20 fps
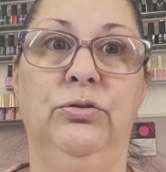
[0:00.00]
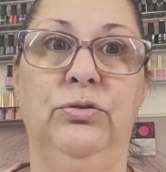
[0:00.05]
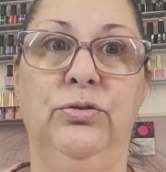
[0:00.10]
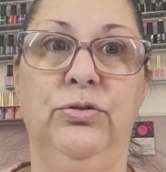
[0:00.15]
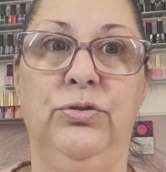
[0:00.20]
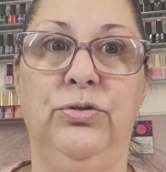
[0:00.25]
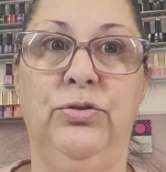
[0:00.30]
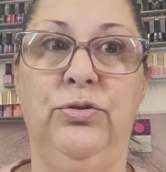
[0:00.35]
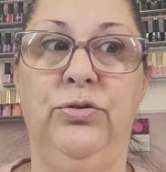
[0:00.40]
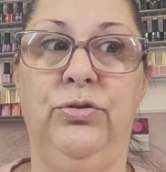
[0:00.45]

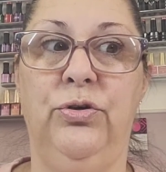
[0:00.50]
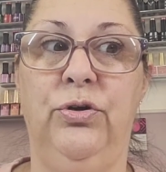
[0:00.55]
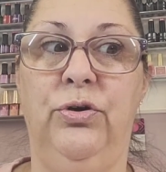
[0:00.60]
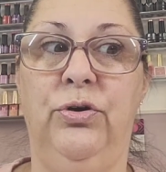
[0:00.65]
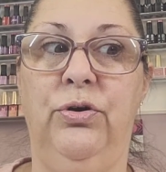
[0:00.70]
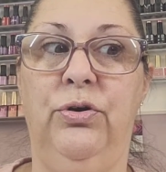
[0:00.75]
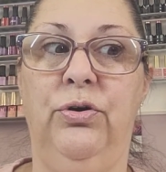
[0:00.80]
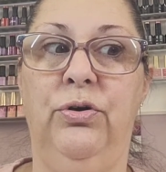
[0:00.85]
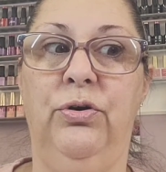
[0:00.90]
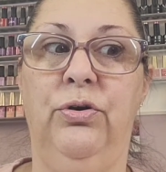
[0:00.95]

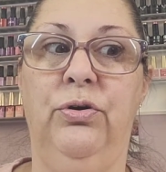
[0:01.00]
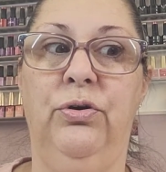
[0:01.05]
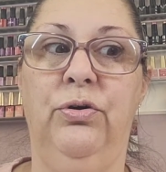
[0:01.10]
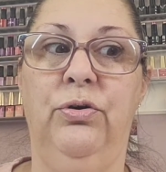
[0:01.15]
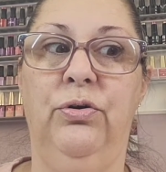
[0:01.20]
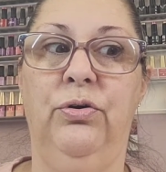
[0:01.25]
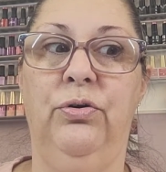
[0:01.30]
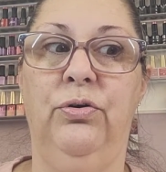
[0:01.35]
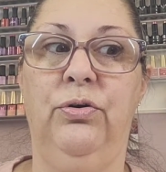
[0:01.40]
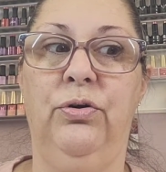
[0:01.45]

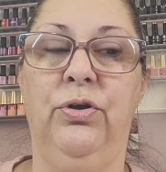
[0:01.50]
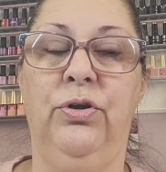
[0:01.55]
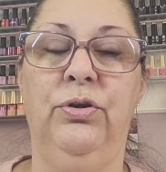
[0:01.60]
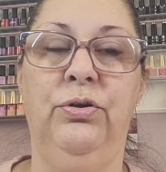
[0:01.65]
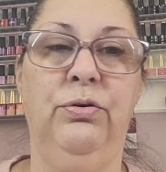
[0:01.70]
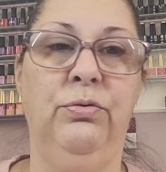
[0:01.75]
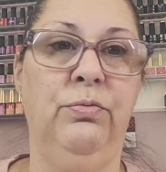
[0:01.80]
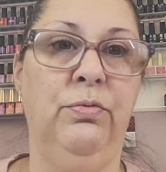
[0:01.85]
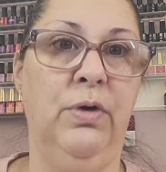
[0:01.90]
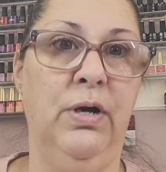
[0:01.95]
So you
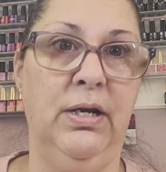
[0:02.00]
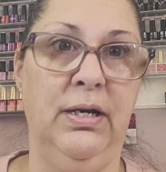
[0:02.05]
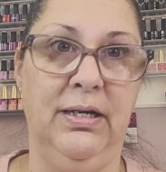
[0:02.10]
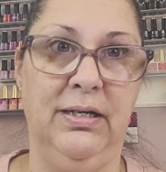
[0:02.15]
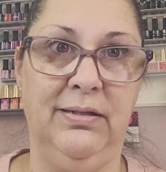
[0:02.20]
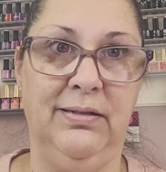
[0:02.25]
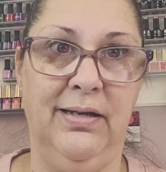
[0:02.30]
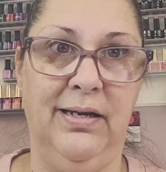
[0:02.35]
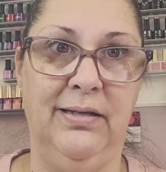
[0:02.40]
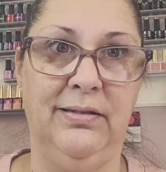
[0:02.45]
don't want a
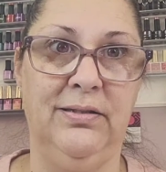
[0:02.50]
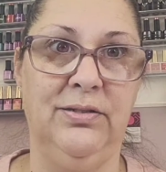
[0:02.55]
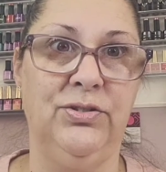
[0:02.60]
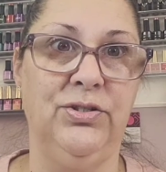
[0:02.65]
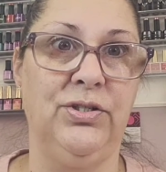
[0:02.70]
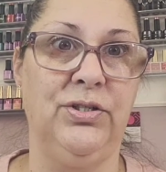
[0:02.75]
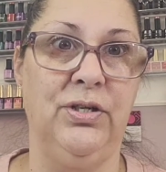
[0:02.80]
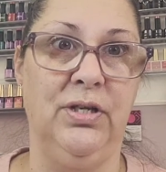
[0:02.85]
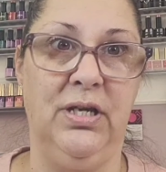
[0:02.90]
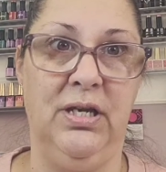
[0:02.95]
client that's
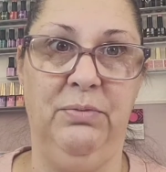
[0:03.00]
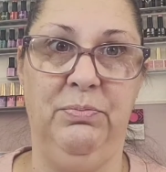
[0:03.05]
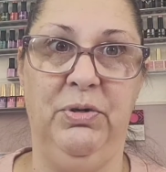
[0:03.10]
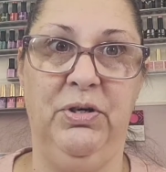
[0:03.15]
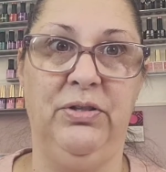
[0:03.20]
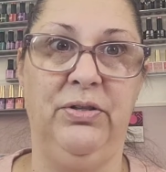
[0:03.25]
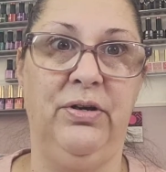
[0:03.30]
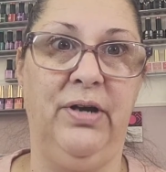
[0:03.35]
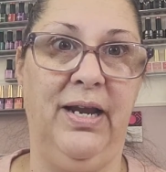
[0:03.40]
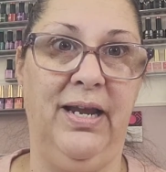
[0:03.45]
just going to keep
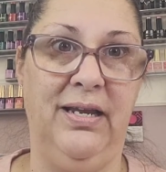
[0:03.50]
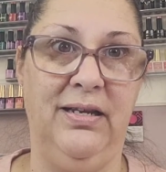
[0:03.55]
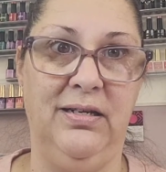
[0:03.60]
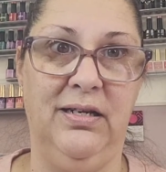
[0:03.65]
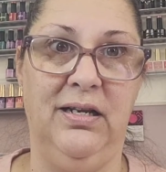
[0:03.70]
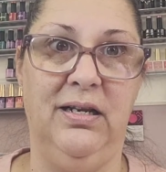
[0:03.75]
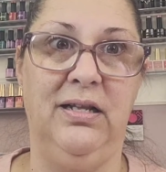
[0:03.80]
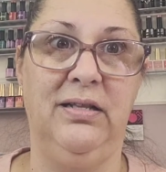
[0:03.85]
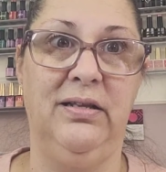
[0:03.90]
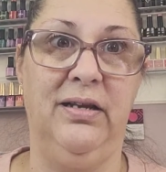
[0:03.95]
putting their hand
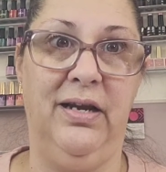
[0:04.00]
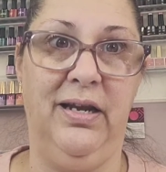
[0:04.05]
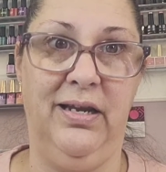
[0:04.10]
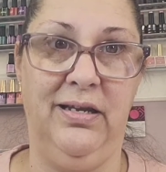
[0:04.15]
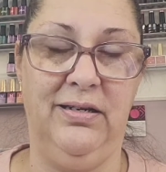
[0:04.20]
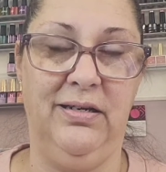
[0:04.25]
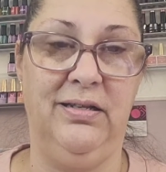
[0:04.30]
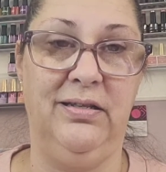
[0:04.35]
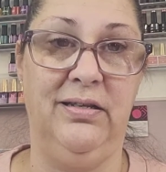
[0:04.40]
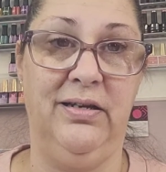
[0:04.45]
in and their
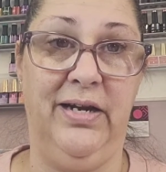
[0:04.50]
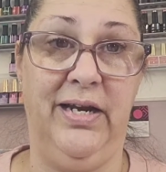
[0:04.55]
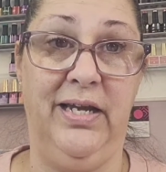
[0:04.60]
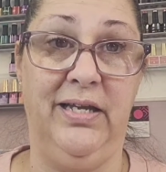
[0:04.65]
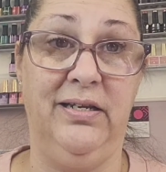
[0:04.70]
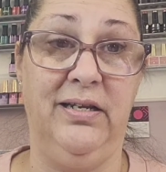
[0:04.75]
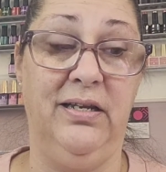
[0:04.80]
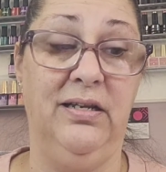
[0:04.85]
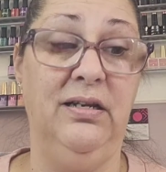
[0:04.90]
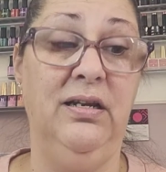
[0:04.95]
hand in, their
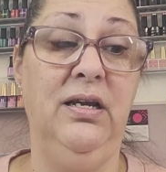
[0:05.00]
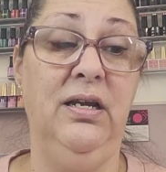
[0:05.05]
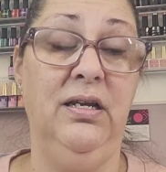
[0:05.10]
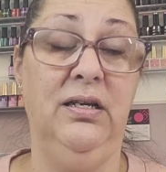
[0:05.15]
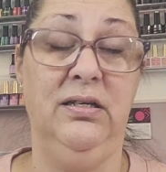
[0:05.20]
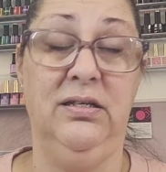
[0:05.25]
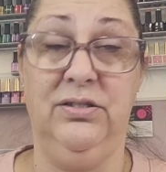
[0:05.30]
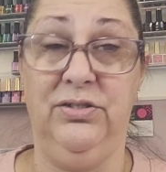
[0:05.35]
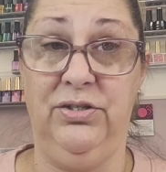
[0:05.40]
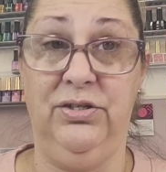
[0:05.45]
hand in,
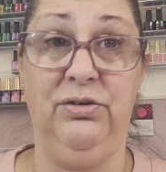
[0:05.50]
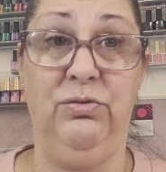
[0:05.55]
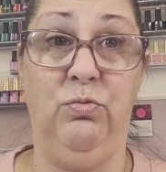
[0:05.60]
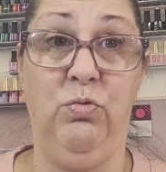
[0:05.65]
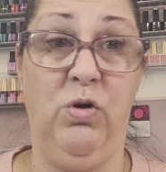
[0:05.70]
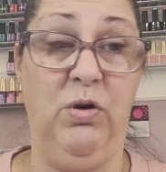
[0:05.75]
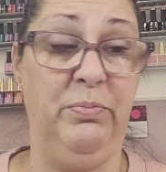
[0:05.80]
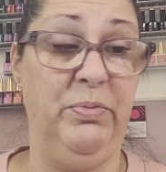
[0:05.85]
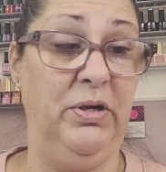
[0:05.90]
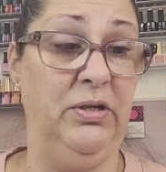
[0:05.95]
because you're going to
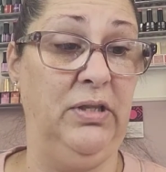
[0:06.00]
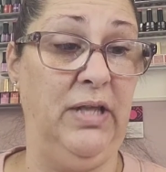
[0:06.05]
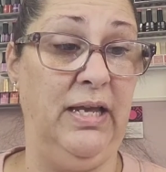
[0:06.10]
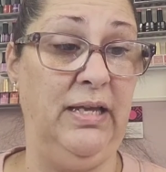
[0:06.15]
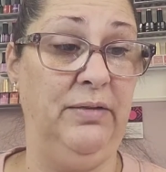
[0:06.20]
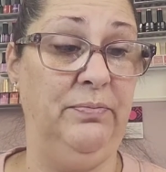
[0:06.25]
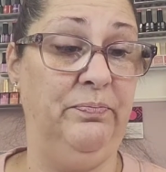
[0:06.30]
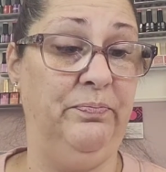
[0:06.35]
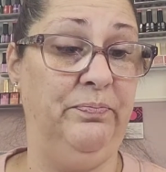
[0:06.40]
warp your light.